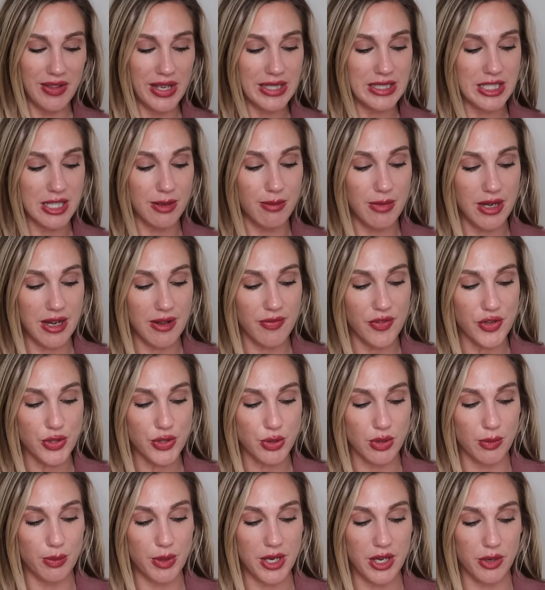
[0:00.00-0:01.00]
like to me,
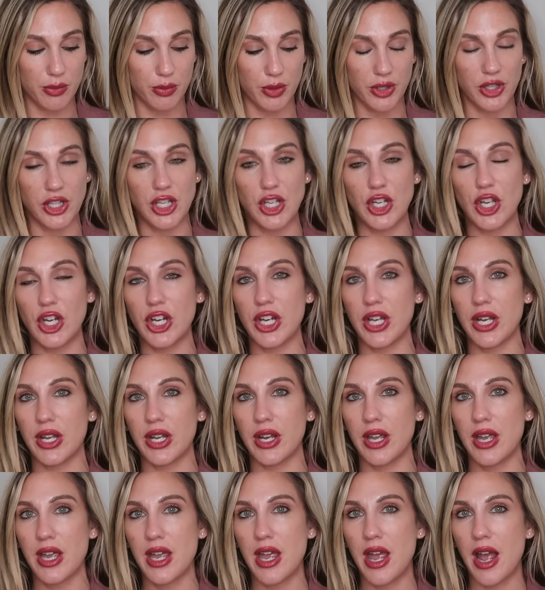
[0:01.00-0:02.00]
this would be a really
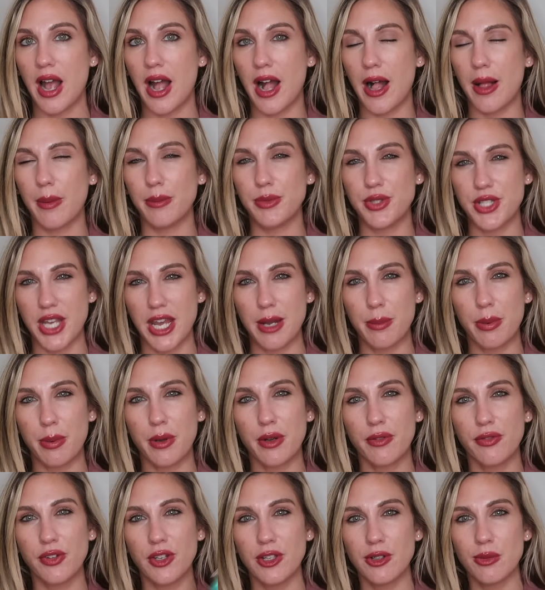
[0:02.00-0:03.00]
good day
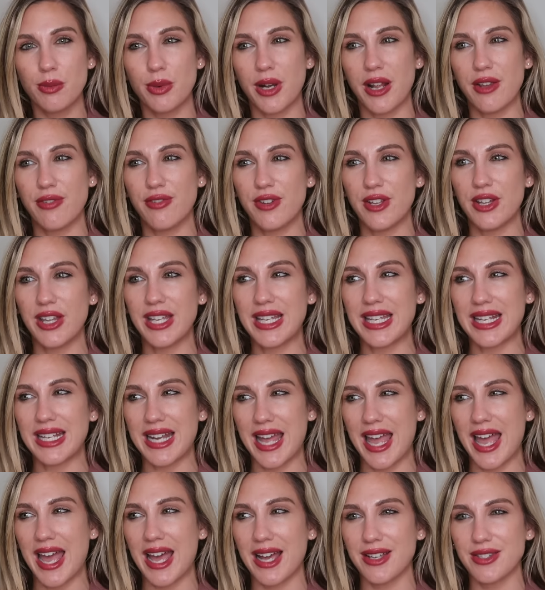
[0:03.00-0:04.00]
perfume, but I feel like it
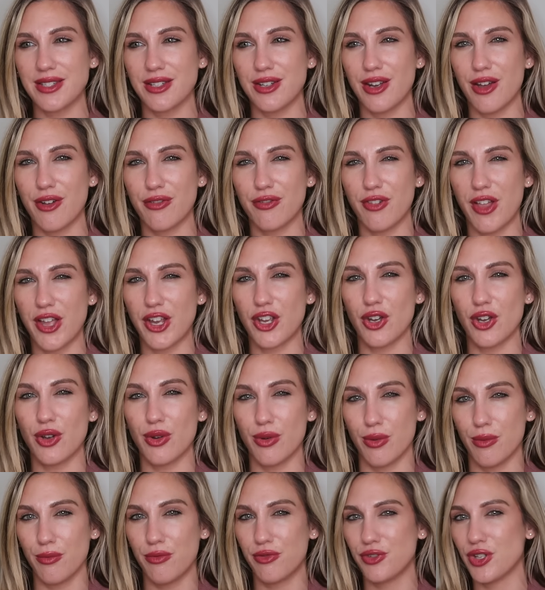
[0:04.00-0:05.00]
has enough like
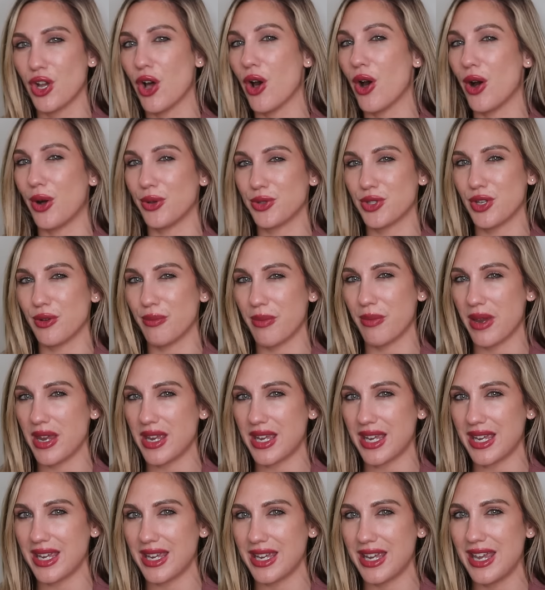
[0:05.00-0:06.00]
oomph to also
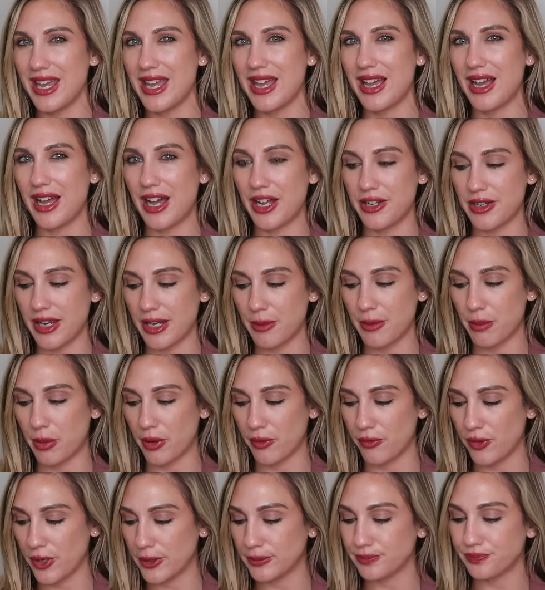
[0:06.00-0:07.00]
make it a night
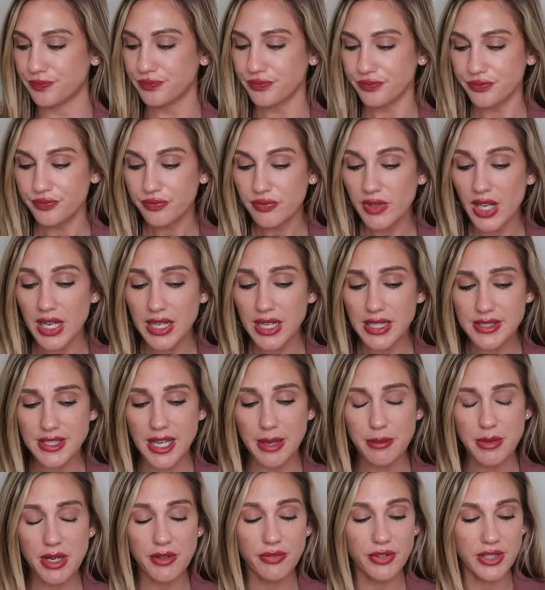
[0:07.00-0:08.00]
perfume. Cause
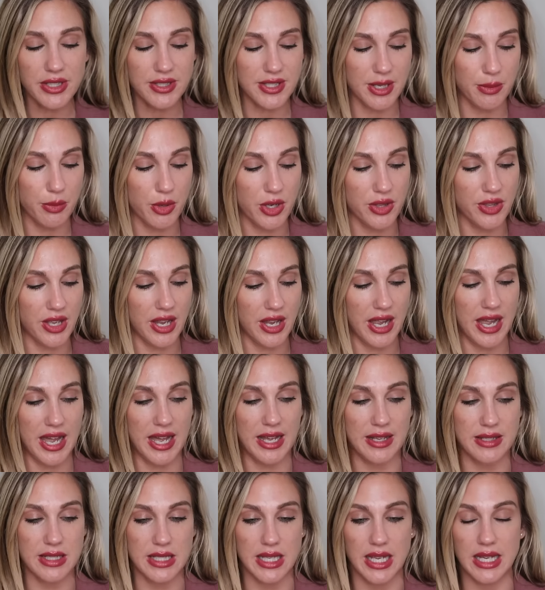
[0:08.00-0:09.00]
I'm definitely someone that
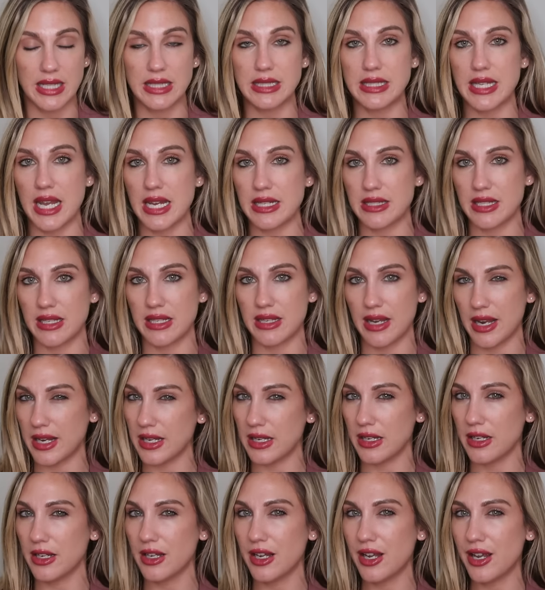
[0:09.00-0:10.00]
has like day to
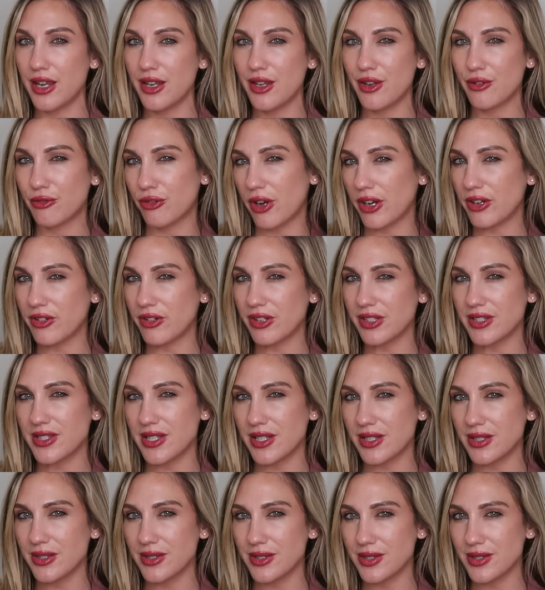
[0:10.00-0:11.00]
night
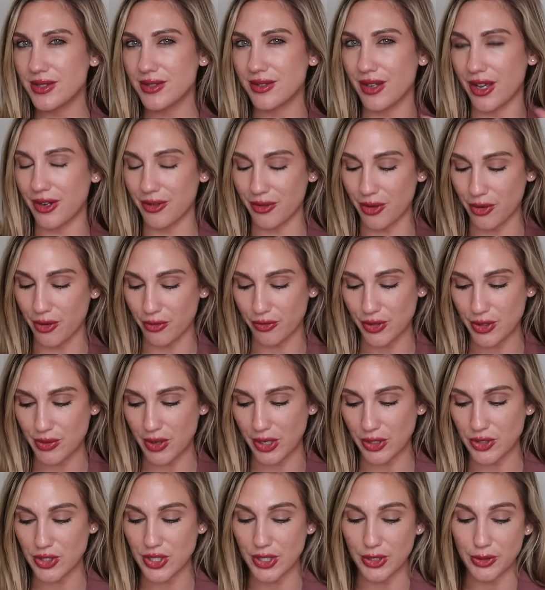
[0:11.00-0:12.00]
fragrances. I don't know if you
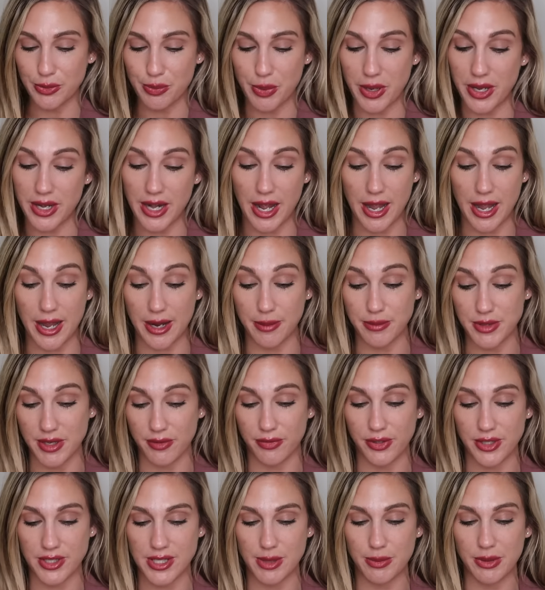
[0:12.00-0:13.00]
are too, but I'm
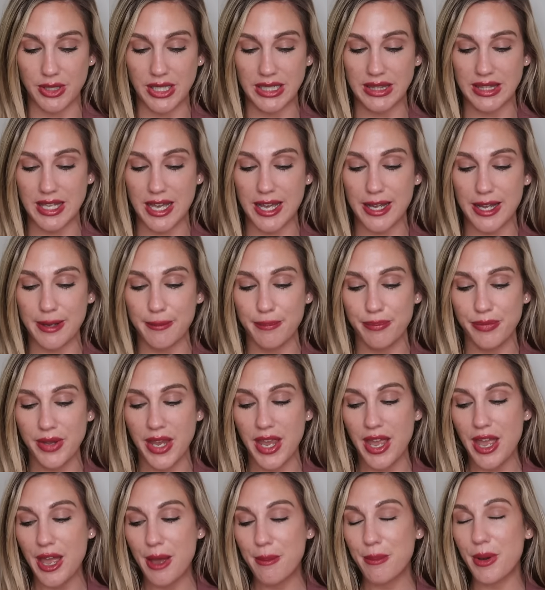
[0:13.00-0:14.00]
definitely someone like that.
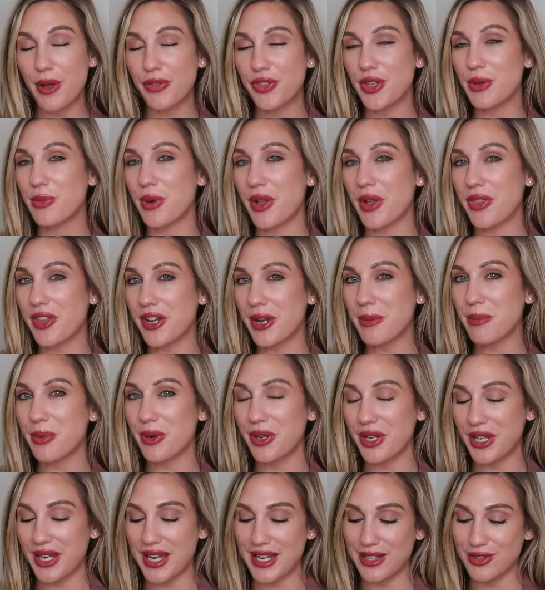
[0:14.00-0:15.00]
But the one that I'm
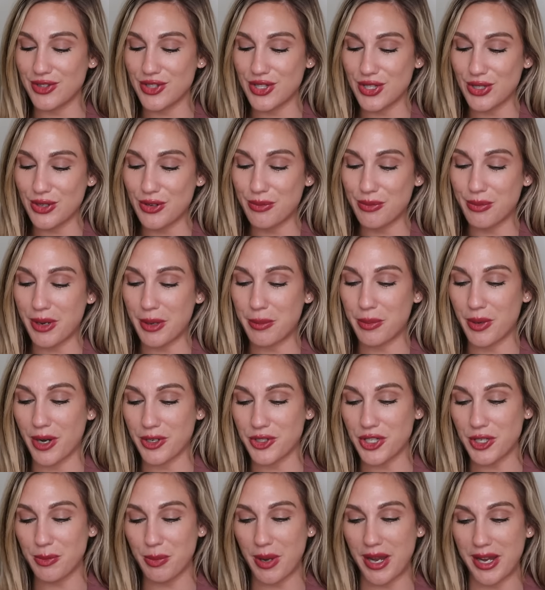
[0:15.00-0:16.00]
putting into my
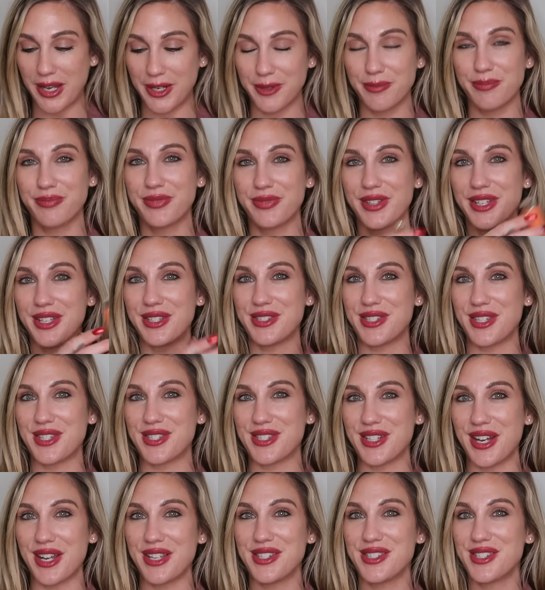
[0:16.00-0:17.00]
project pan is
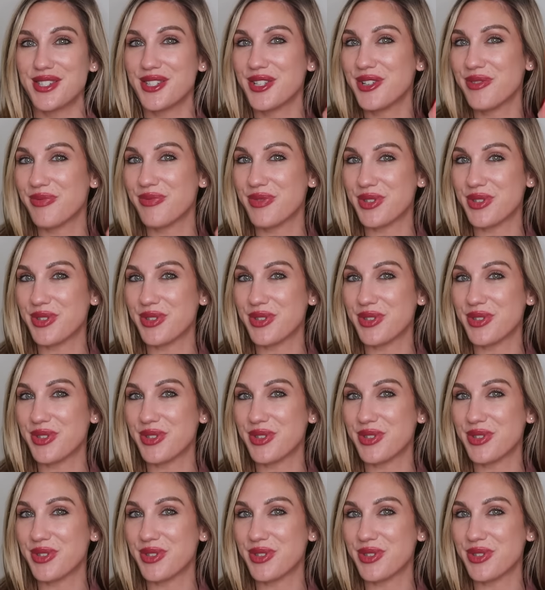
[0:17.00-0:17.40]
this nice